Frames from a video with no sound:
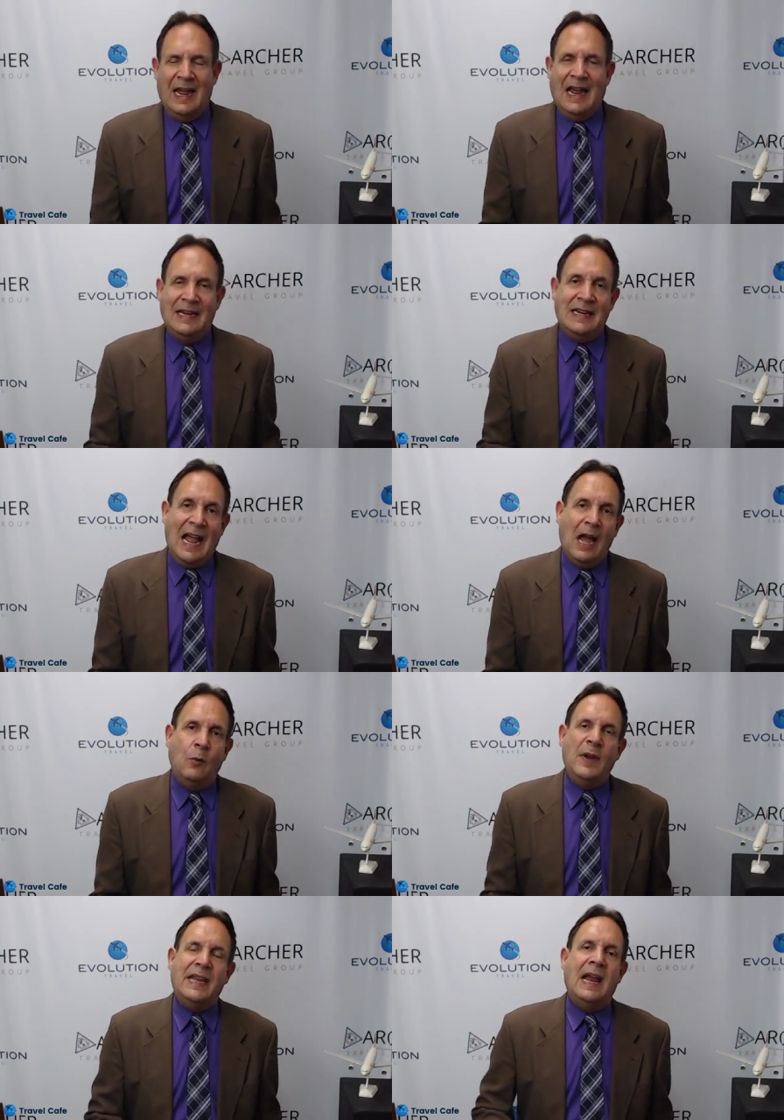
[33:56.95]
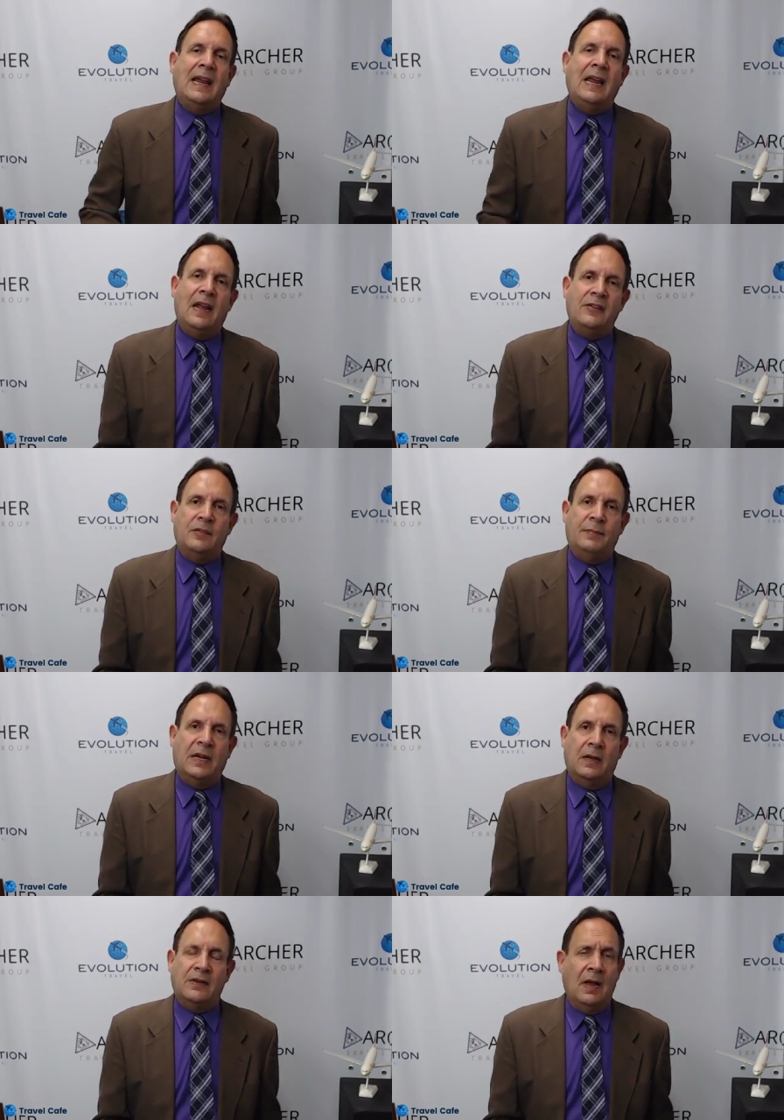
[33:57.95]
And now we can't cancel
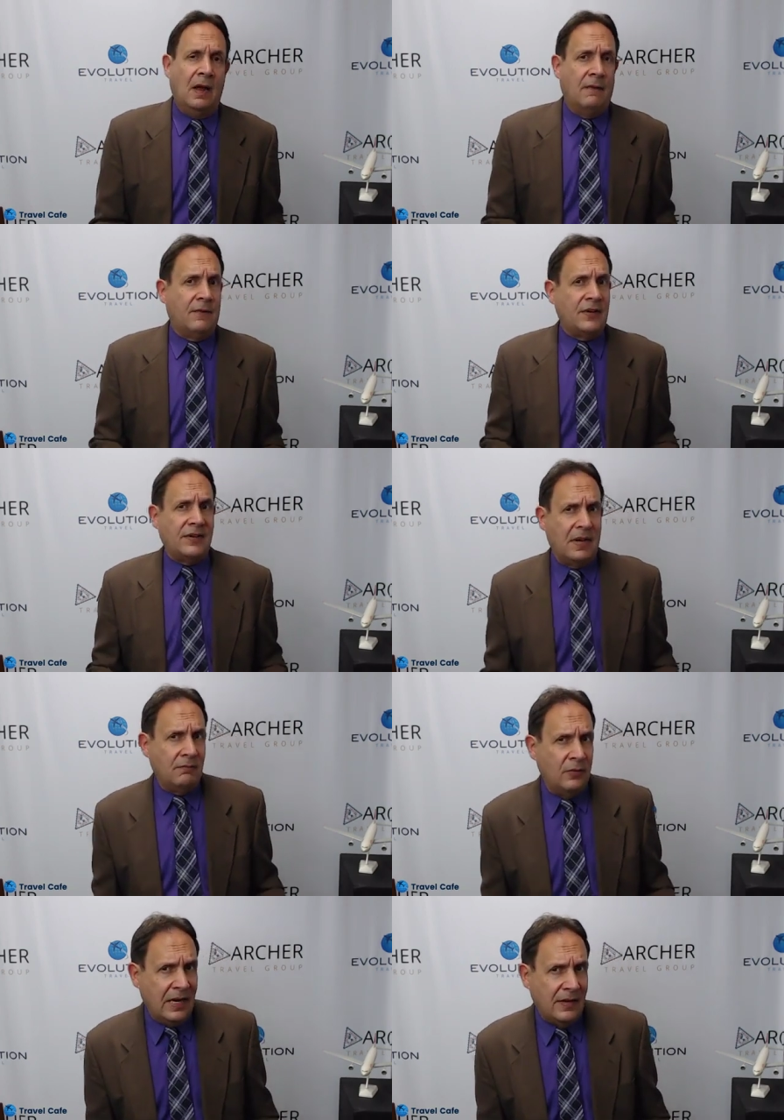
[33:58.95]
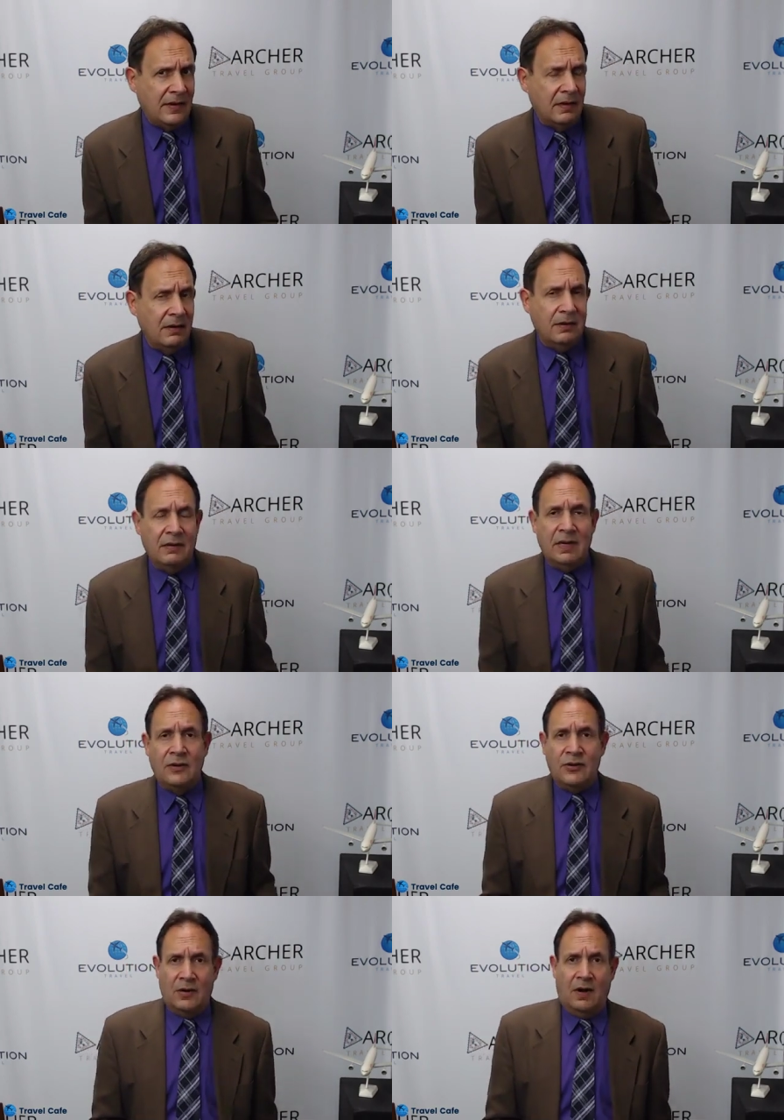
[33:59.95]
because for some reason you didn't
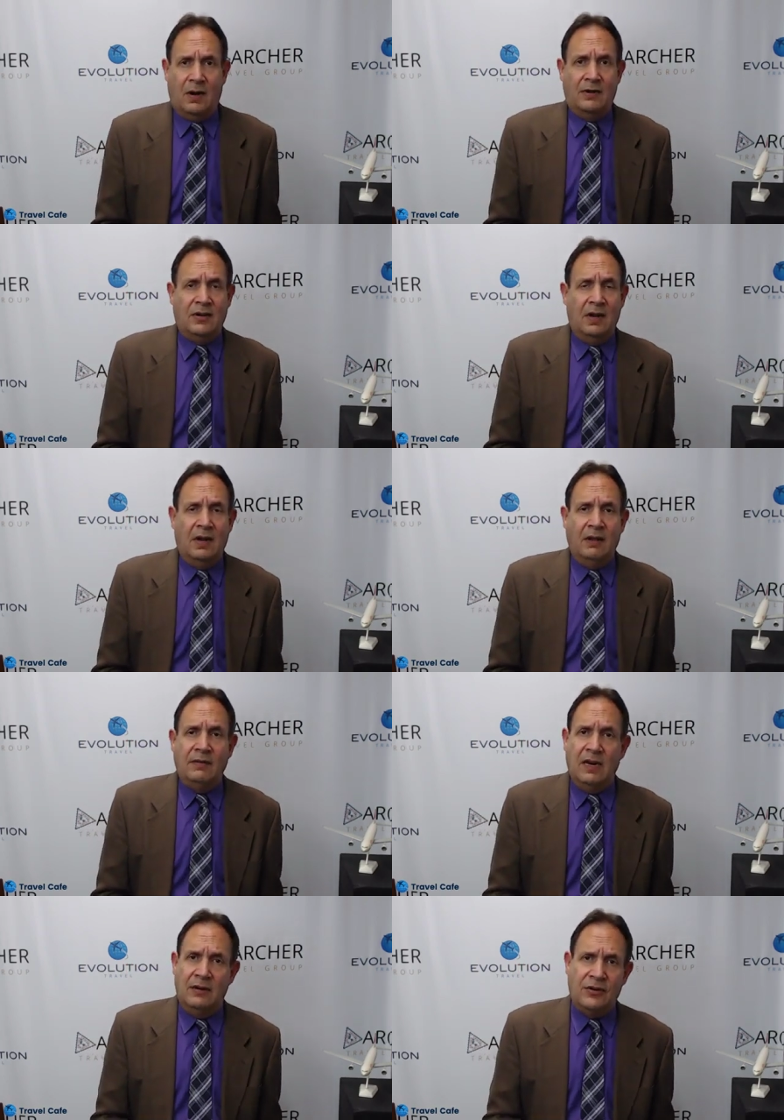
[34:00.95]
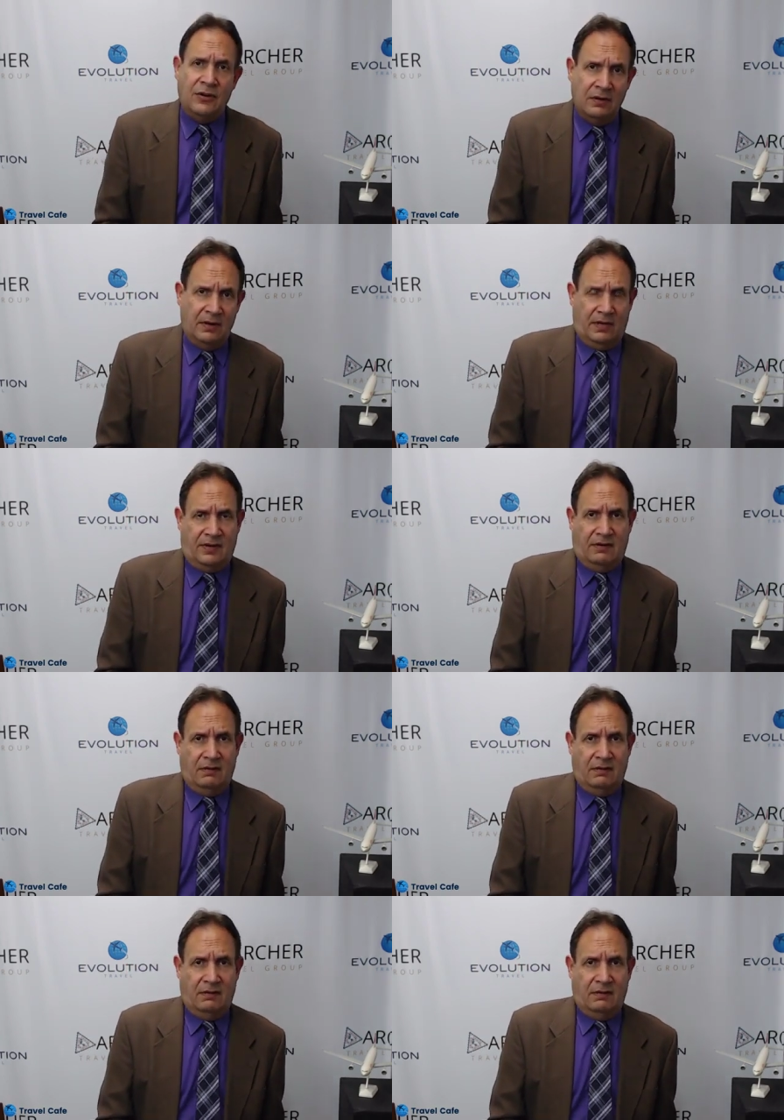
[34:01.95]
charge the insurance